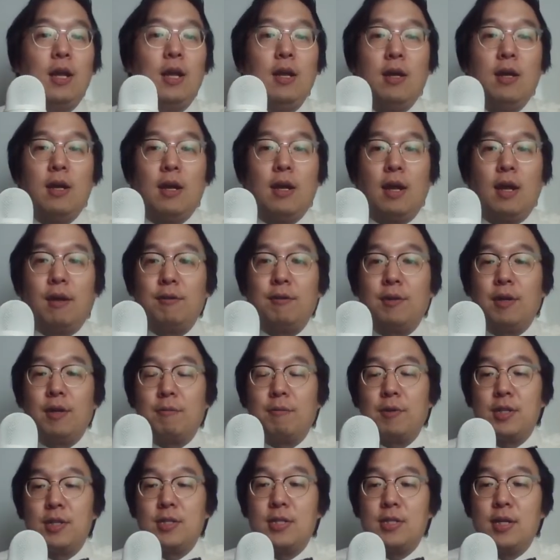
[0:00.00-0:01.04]
I'm gonna
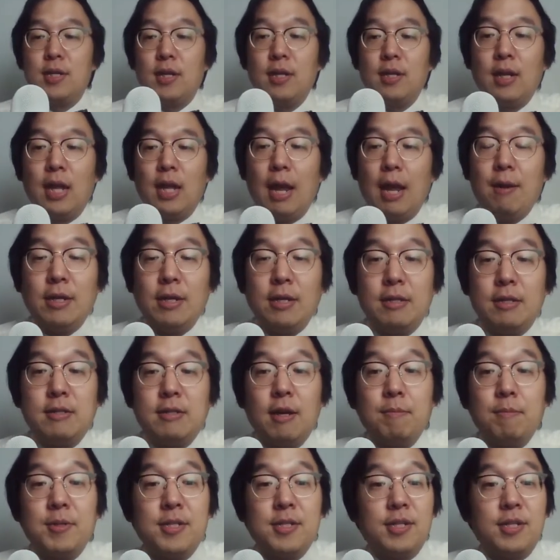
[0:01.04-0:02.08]
say it
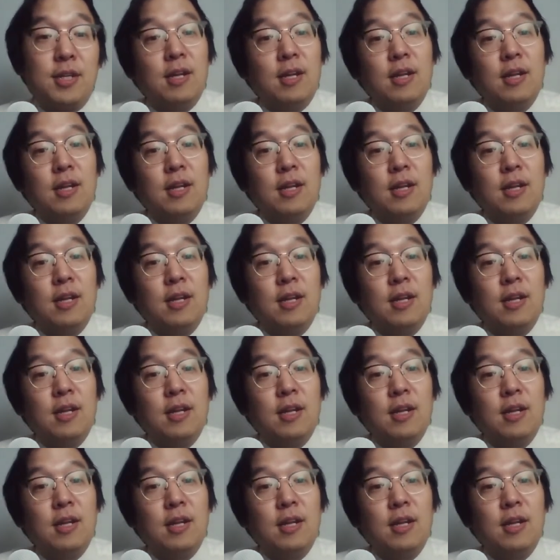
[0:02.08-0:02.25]
HMC.